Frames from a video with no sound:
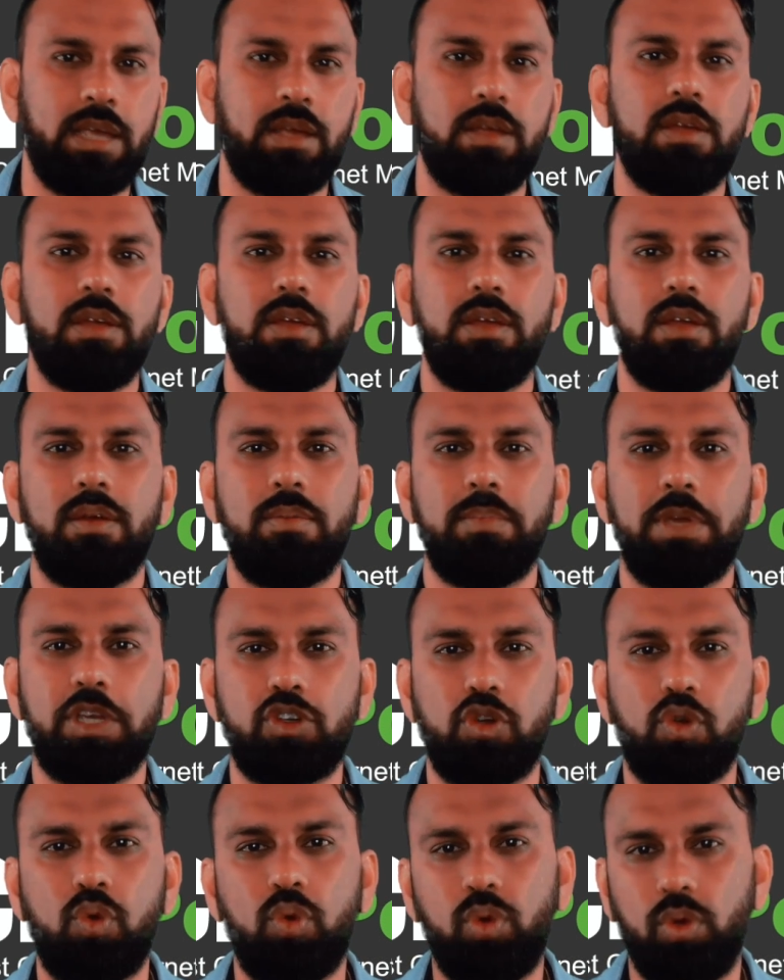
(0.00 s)
Make sure Google
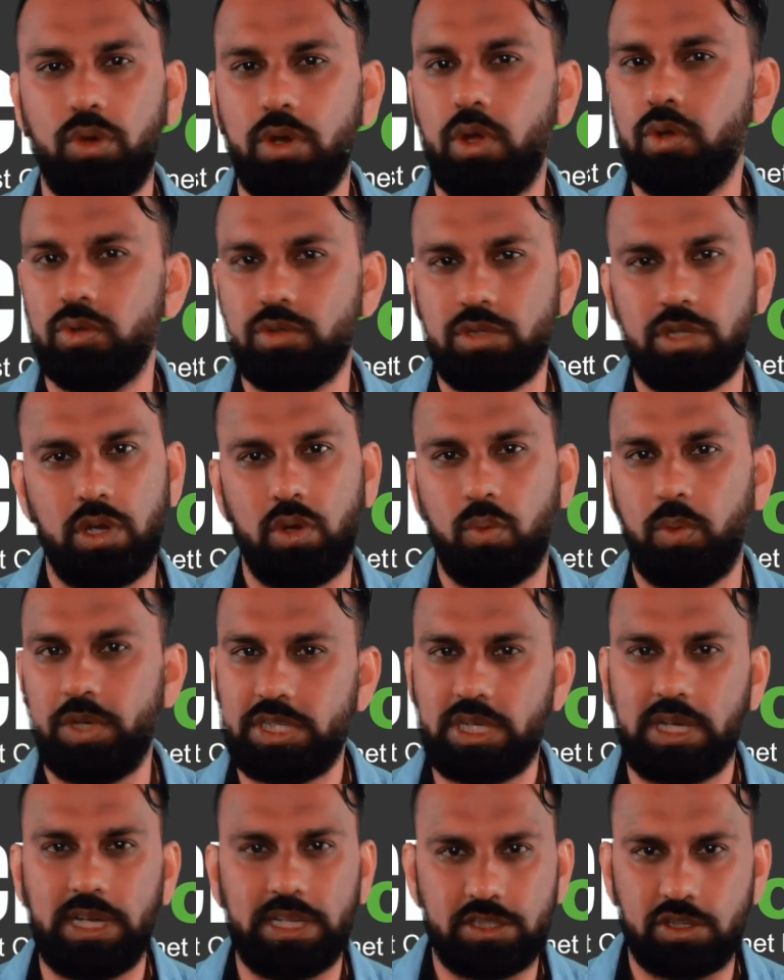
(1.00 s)
knows, which clicks are
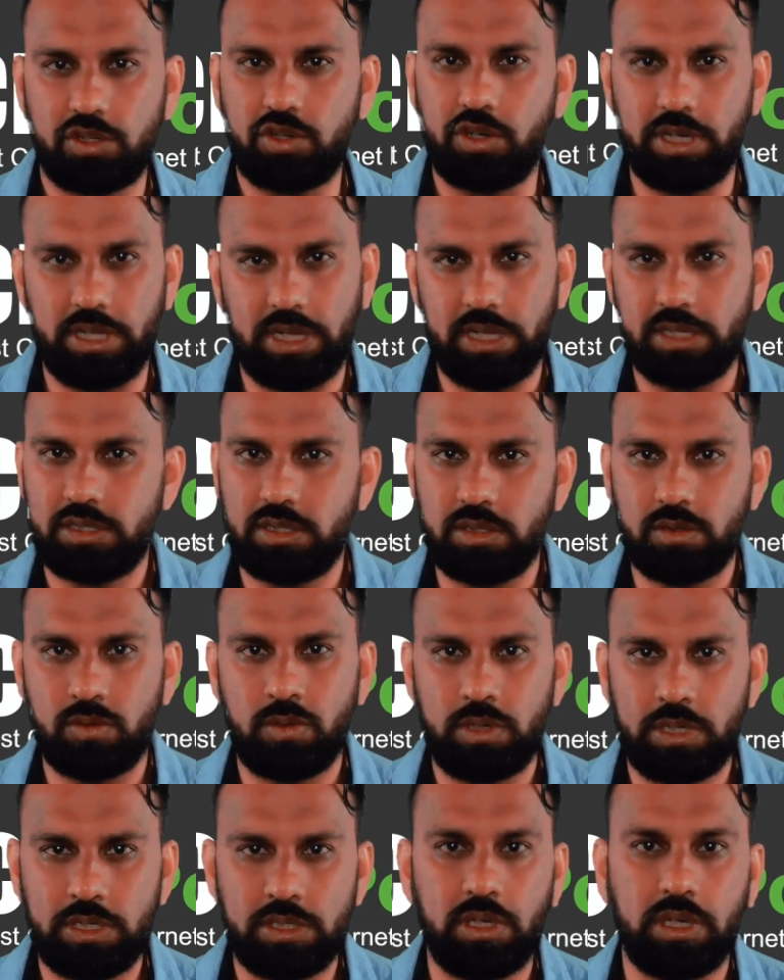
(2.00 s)
turning into
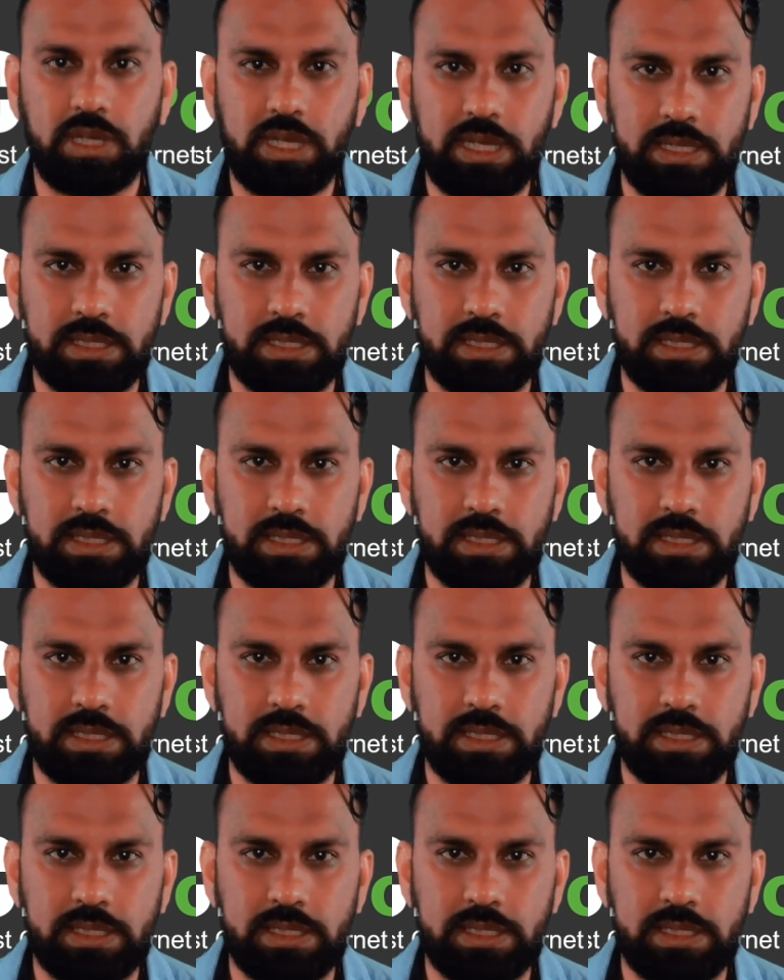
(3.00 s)
leads,